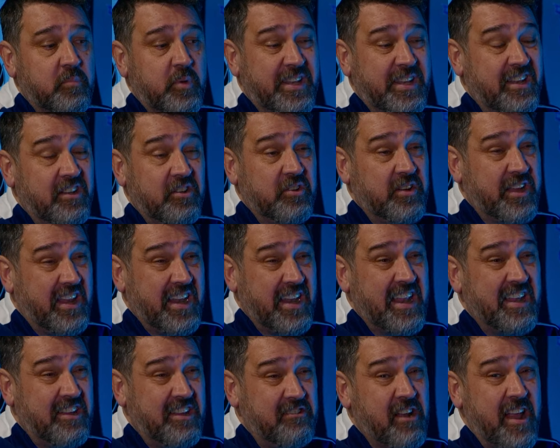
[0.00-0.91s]
we didn't look in
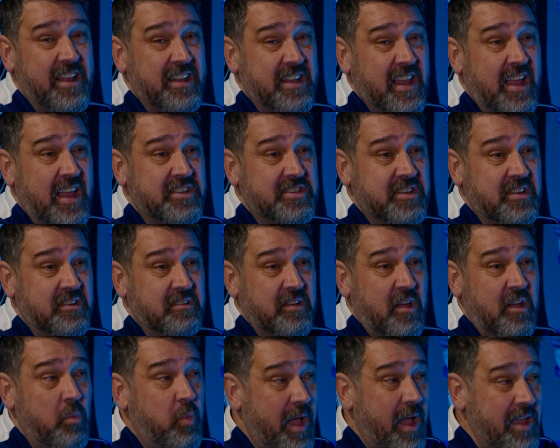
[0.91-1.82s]
any great danger.
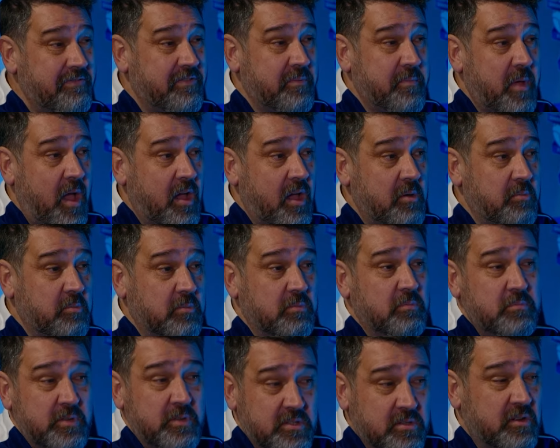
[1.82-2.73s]
Away from home,
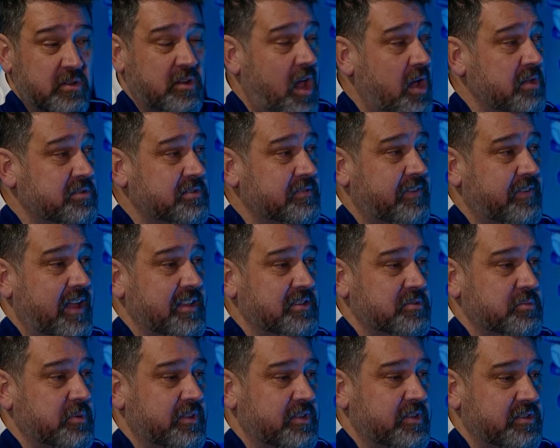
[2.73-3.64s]
we took loads of
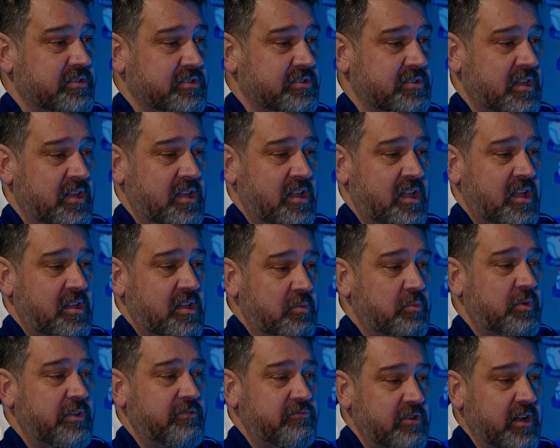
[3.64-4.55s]
fans with us.
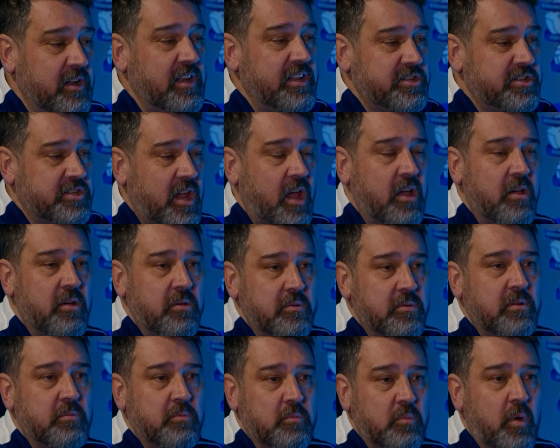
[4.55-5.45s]
We really
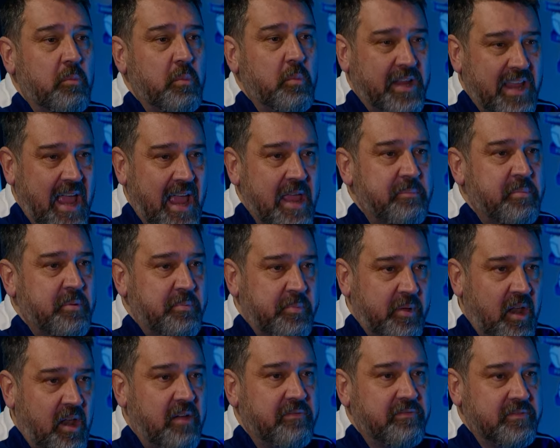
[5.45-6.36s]
showed what we're
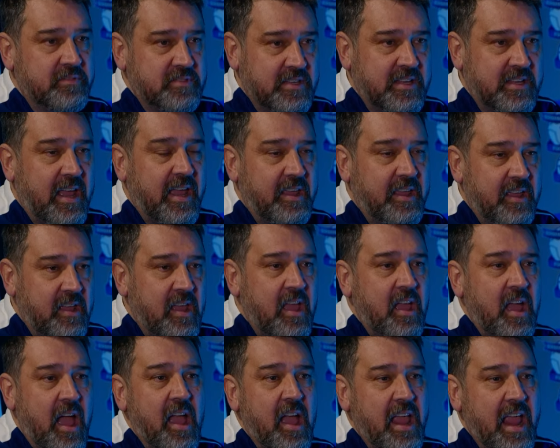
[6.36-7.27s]
capable of today.
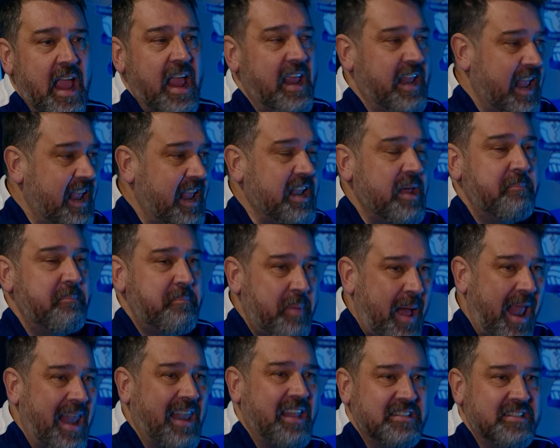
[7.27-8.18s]
In a
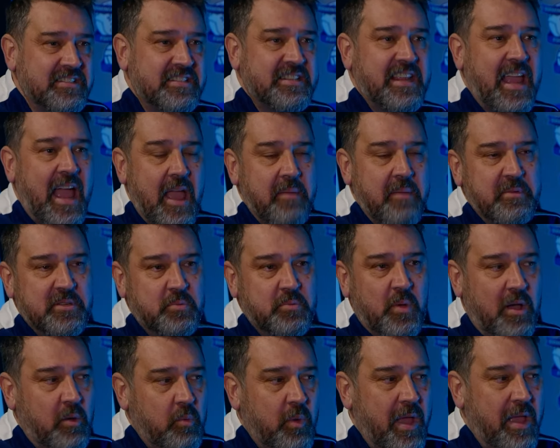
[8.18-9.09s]
balanced game as
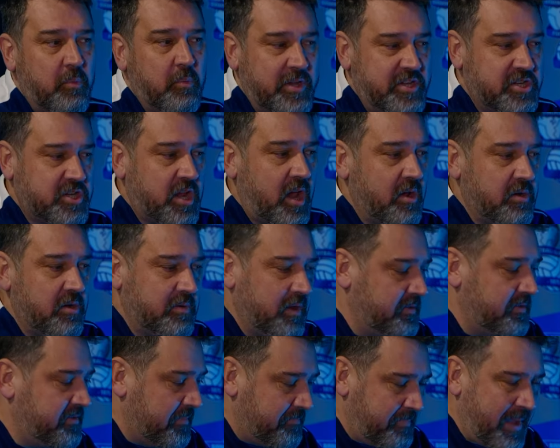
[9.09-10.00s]
well, where we showed
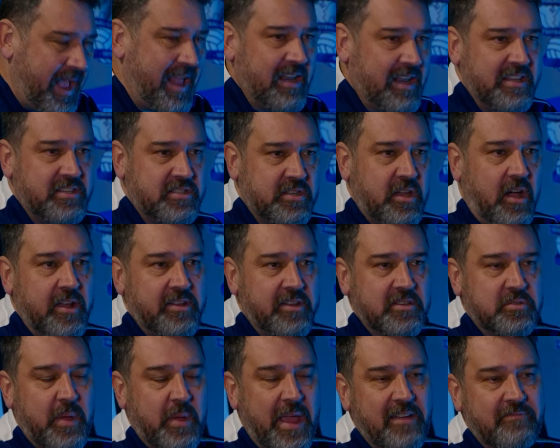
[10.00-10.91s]
the battle inside
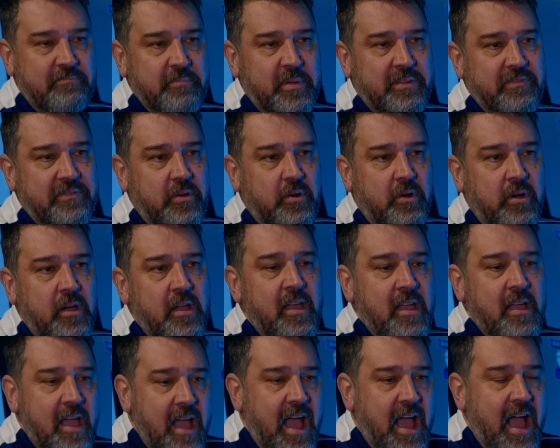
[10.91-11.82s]
as we have before,
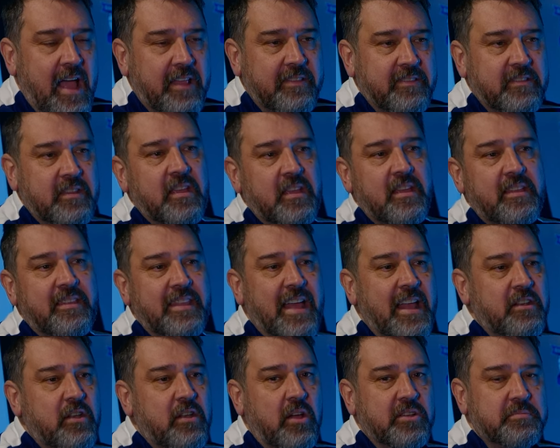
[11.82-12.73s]
and
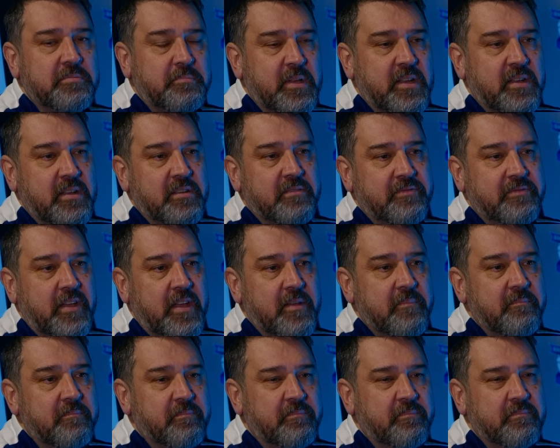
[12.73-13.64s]
that nice bit of
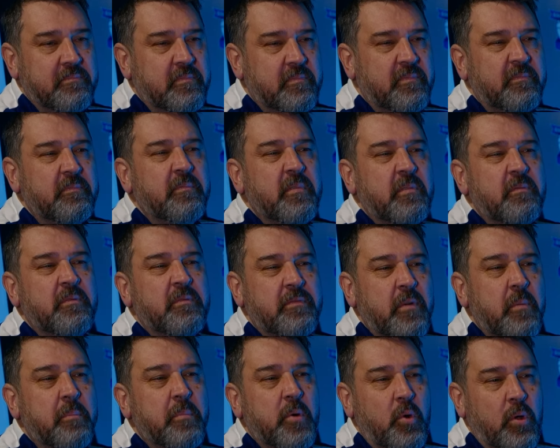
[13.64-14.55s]

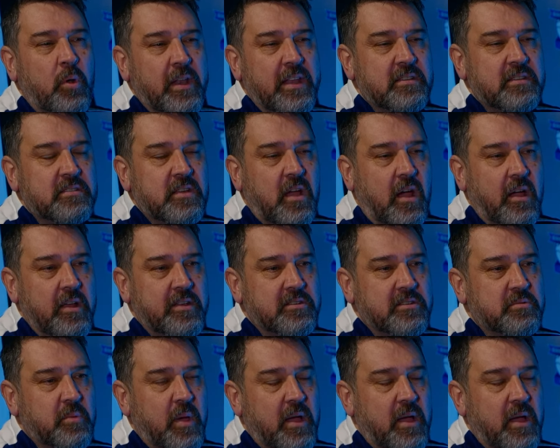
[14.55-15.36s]
football inside as